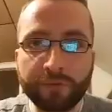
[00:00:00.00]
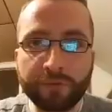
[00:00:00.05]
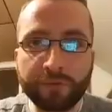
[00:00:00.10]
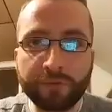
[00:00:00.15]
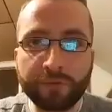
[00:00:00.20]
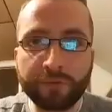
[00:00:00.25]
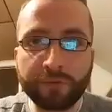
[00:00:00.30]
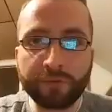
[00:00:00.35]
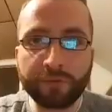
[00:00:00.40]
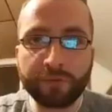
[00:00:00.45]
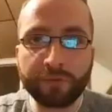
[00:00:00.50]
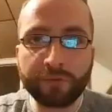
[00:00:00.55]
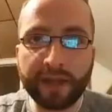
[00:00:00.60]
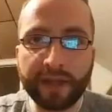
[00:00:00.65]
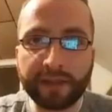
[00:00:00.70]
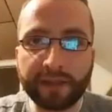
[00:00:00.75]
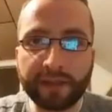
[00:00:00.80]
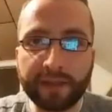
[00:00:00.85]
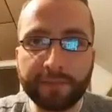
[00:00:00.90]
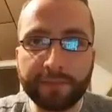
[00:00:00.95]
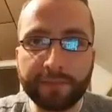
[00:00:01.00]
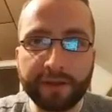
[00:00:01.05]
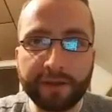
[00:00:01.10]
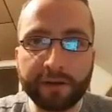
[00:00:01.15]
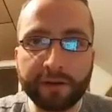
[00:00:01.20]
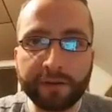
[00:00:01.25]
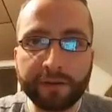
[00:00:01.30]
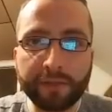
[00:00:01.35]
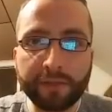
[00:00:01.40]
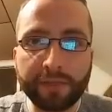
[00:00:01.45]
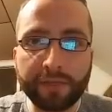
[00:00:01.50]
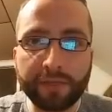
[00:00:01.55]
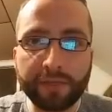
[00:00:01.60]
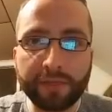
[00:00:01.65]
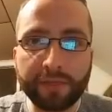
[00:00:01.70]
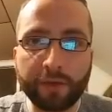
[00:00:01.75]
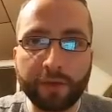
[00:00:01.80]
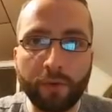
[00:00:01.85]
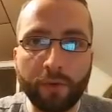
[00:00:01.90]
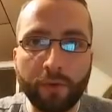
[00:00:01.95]
One giant leap here.
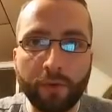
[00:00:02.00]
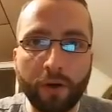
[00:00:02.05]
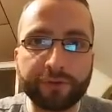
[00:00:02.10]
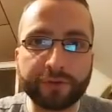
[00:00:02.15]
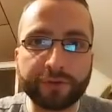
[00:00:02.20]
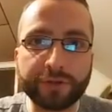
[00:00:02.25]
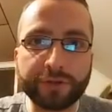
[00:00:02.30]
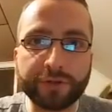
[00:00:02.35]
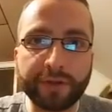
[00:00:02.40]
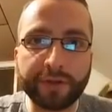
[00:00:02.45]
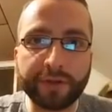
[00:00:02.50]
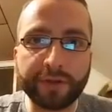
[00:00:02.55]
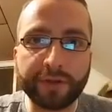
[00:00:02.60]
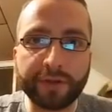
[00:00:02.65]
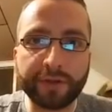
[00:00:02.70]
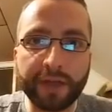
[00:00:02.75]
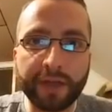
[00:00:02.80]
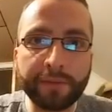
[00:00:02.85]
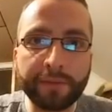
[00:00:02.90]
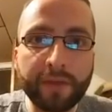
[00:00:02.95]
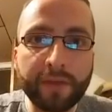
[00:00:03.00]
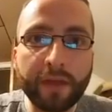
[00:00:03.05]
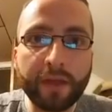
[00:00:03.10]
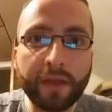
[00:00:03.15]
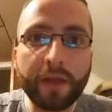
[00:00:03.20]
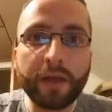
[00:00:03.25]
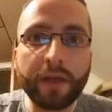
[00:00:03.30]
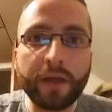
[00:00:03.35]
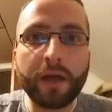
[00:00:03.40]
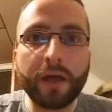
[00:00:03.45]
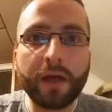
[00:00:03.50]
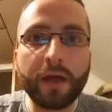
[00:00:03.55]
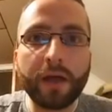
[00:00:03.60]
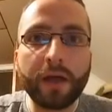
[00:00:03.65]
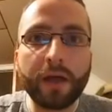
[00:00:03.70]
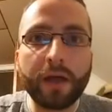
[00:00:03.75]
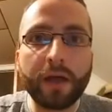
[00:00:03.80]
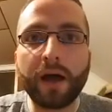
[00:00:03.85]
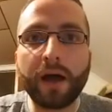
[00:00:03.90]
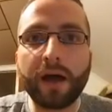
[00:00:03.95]
Thank you all for tuning in.
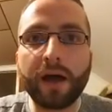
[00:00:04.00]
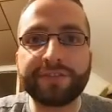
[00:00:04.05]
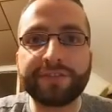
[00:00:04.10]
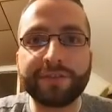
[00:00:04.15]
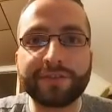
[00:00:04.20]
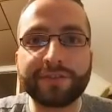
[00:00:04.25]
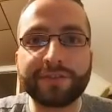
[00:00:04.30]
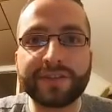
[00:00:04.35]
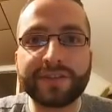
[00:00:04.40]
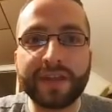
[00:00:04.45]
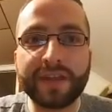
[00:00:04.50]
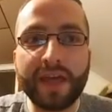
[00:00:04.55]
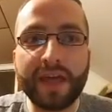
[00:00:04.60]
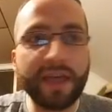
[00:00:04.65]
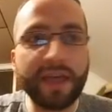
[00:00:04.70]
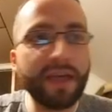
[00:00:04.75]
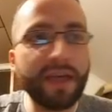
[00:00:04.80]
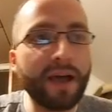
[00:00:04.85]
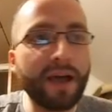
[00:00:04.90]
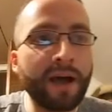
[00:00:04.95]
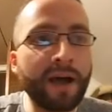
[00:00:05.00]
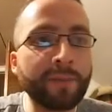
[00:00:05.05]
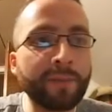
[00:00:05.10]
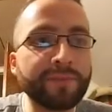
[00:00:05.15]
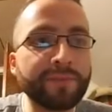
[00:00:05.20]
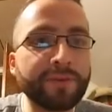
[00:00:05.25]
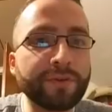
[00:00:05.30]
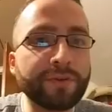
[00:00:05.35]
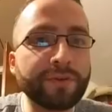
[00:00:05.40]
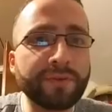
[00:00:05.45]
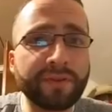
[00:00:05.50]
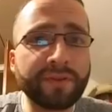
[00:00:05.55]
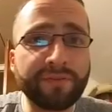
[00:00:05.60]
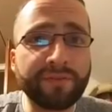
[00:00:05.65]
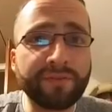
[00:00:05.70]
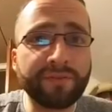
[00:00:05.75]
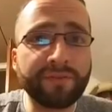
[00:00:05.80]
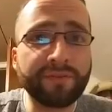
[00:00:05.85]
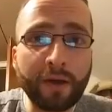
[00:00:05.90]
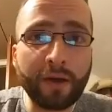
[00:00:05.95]
So today I'm doing a
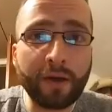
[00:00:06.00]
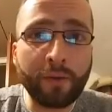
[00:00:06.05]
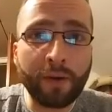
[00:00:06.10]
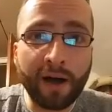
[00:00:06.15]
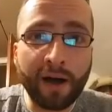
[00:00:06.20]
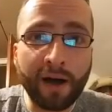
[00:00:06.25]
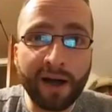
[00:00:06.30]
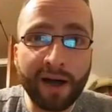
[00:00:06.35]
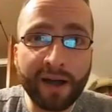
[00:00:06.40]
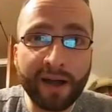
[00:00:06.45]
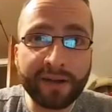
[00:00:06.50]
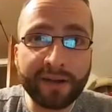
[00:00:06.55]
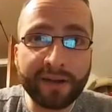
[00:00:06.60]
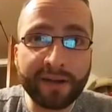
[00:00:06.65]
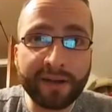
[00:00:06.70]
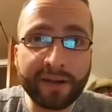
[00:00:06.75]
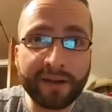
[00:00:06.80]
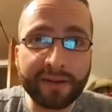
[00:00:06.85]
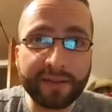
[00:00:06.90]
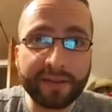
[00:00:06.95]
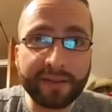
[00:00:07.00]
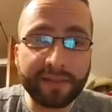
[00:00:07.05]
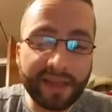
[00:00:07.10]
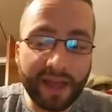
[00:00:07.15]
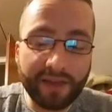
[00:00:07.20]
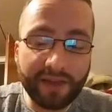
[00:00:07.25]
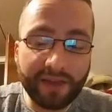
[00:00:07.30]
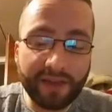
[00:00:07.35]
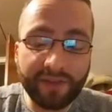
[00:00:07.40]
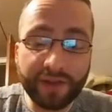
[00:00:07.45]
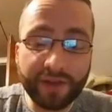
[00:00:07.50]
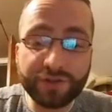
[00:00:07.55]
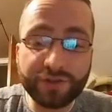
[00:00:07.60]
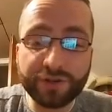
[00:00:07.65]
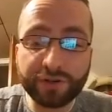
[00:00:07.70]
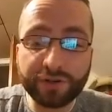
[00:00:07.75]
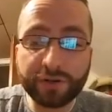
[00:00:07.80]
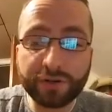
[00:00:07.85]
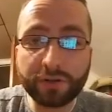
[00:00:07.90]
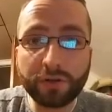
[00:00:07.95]
video on the
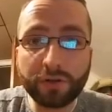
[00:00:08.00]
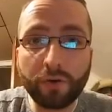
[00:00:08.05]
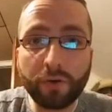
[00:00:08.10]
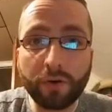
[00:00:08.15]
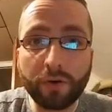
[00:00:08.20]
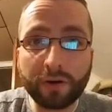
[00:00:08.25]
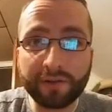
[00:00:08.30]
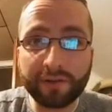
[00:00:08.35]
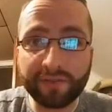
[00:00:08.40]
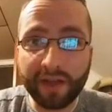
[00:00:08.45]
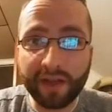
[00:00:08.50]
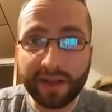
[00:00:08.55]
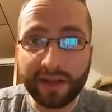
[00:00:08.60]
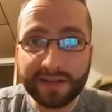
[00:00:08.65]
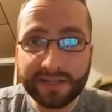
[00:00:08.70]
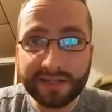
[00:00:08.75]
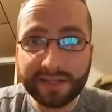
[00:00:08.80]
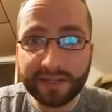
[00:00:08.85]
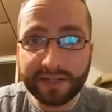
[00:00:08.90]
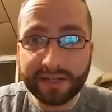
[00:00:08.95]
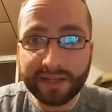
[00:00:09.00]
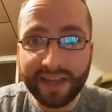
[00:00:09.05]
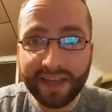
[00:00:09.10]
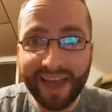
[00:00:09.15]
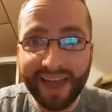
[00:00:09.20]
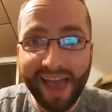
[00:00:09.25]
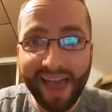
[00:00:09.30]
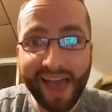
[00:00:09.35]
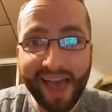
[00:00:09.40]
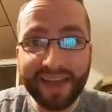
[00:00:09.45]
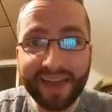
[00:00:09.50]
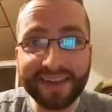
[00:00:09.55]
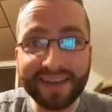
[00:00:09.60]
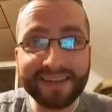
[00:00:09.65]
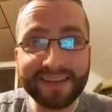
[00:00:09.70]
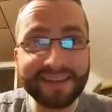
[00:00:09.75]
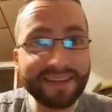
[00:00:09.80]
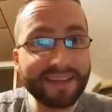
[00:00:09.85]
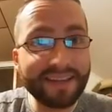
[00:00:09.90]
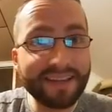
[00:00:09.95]
Adventure Galore event.
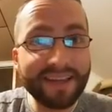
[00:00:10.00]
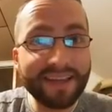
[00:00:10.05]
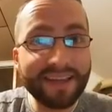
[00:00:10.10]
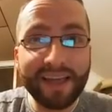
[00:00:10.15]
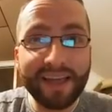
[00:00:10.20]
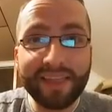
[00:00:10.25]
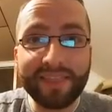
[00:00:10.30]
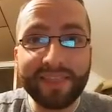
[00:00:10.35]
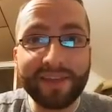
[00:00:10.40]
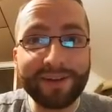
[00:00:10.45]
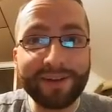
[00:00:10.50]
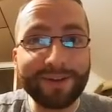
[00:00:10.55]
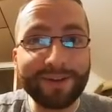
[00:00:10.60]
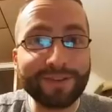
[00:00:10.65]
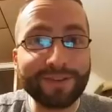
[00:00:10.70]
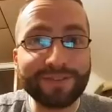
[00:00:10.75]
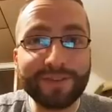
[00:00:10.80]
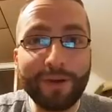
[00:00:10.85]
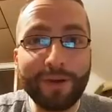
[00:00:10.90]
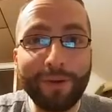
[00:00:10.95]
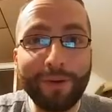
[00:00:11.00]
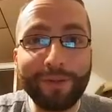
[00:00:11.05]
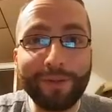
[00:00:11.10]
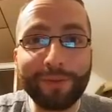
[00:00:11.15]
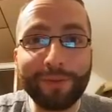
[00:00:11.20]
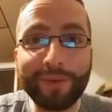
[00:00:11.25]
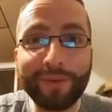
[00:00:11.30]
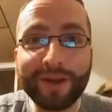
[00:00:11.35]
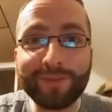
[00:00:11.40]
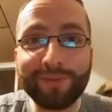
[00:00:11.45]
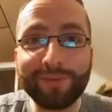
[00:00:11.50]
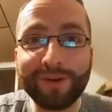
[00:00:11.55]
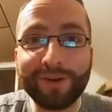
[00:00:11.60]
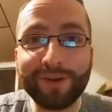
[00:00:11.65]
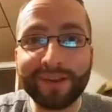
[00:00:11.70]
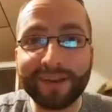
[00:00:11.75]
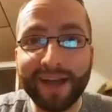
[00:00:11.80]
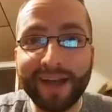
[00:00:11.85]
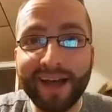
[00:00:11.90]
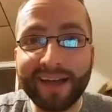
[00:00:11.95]
And there is no other way to
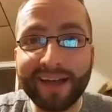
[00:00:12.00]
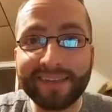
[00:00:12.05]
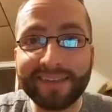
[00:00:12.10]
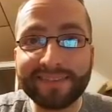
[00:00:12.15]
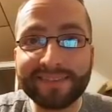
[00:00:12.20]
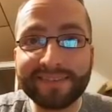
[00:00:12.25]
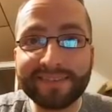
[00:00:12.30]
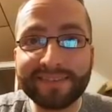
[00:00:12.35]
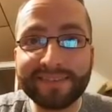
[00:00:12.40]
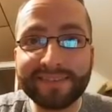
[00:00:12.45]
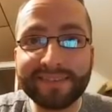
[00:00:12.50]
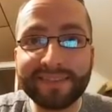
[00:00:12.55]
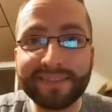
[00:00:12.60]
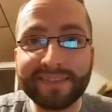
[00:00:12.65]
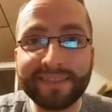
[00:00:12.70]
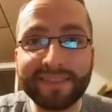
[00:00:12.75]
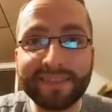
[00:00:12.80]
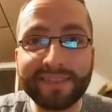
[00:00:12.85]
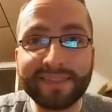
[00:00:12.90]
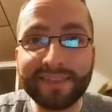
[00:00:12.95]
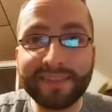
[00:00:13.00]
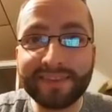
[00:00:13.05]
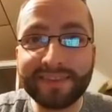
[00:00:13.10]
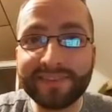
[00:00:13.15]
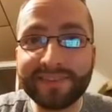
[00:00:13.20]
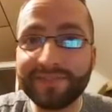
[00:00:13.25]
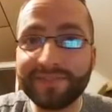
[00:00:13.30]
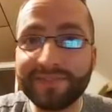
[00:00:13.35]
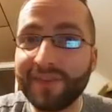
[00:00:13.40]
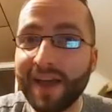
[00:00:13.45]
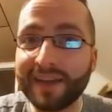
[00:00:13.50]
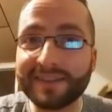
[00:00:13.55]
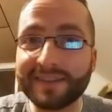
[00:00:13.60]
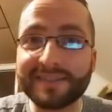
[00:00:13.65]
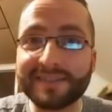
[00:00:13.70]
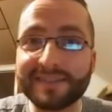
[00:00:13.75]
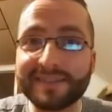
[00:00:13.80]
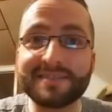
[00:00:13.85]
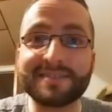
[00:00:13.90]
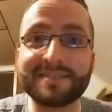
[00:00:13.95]
put it, guys. This
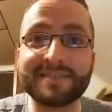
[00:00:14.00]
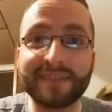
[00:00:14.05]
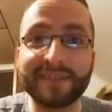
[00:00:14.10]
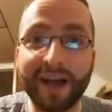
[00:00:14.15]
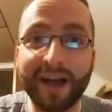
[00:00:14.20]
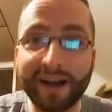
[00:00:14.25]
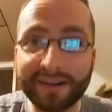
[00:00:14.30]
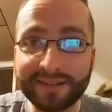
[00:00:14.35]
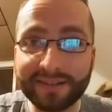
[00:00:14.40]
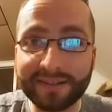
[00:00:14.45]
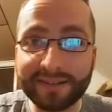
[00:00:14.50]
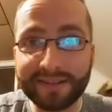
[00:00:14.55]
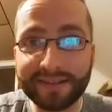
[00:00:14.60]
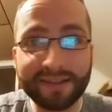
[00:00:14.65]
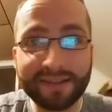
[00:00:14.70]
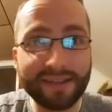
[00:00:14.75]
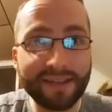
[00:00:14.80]
event sucked.